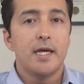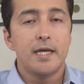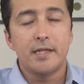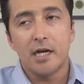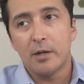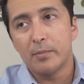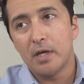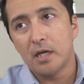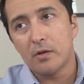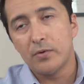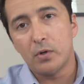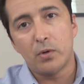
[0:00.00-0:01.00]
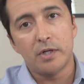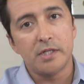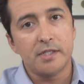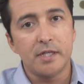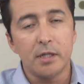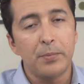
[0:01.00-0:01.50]
And then I'm like, we're already
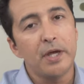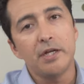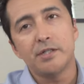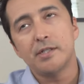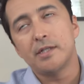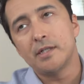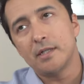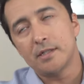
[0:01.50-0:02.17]
seeing the patient.